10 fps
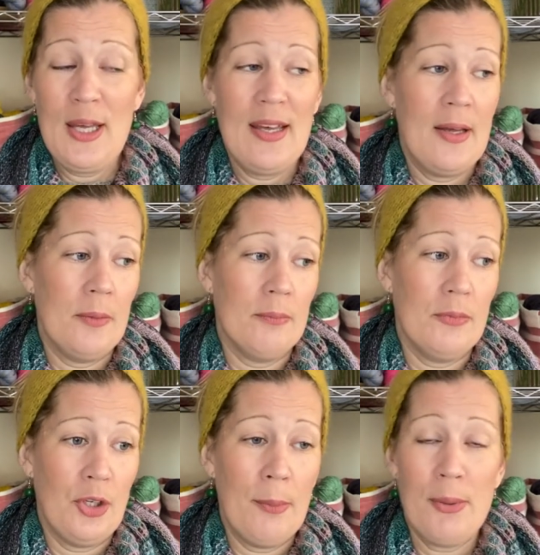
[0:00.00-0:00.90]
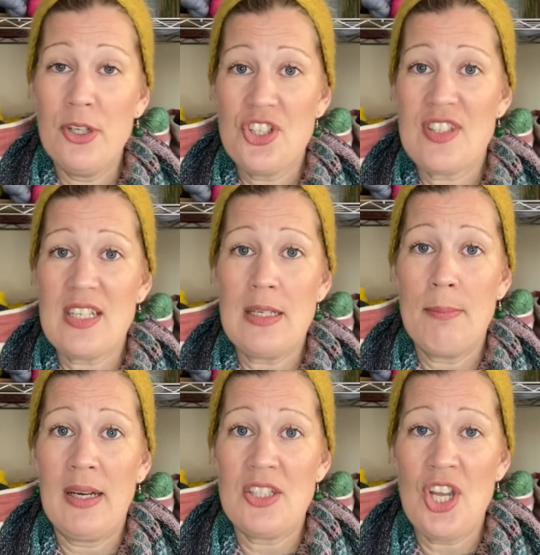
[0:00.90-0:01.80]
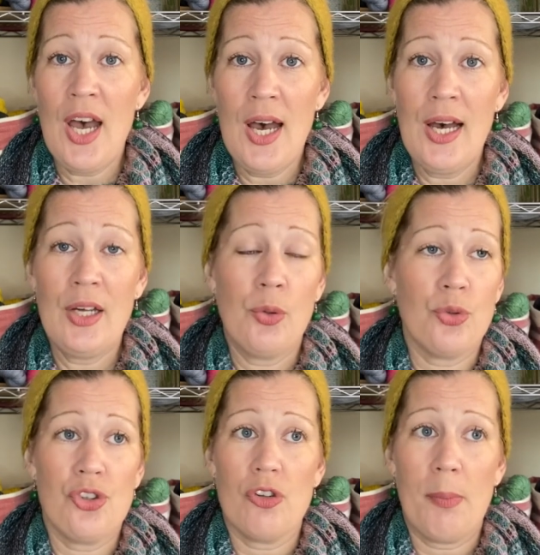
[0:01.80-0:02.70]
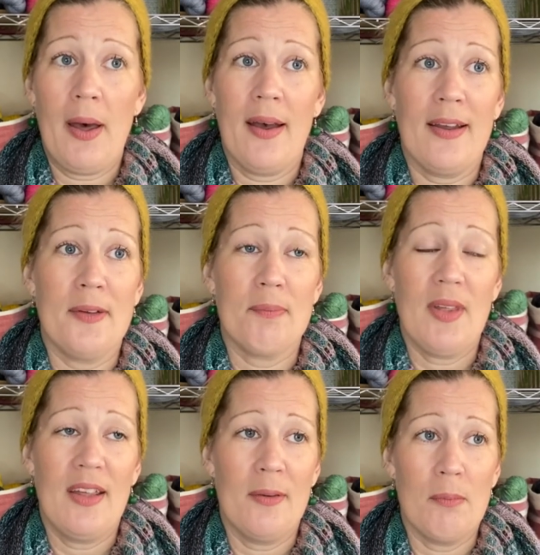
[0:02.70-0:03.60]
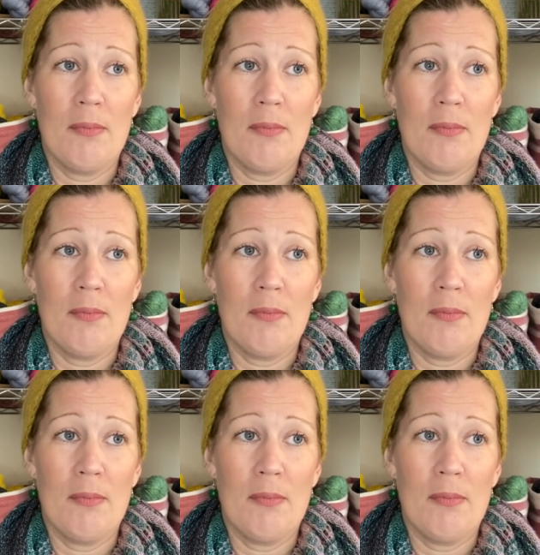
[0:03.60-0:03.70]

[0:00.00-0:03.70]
um, you know, purchasing my yarn or just by um,